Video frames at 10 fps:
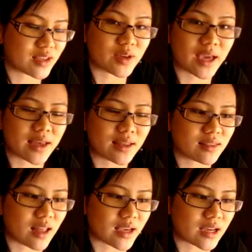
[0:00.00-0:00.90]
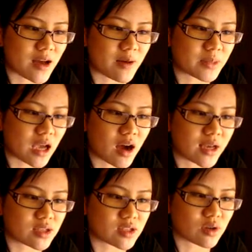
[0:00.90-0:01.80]
that you can, like the
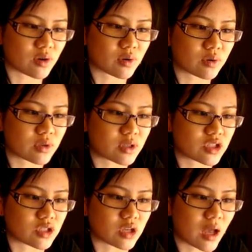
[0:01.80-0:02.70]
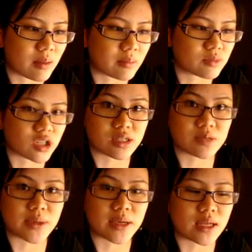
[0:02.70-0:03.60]
ISO, the
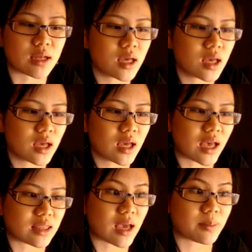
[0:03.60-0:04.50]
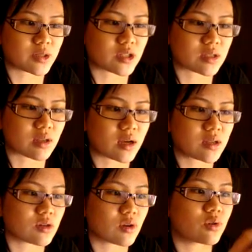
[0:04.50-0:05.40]
shutter speed, and the aperture
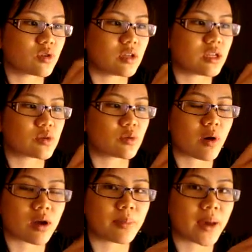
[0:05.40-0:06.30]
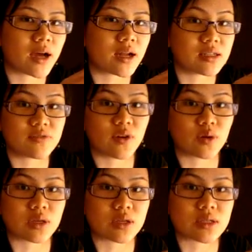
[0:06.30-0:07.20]
size, all you need to worry about is
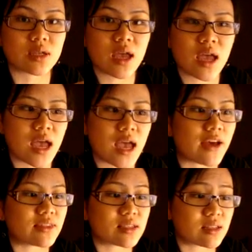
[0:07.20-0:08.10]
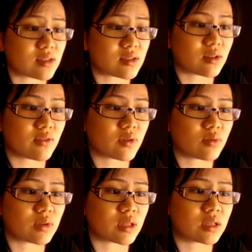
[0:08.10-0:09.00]
focus. And this lens will
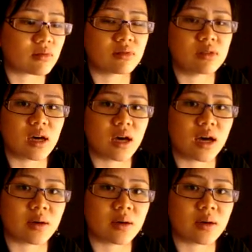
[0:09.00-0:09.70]
give you really good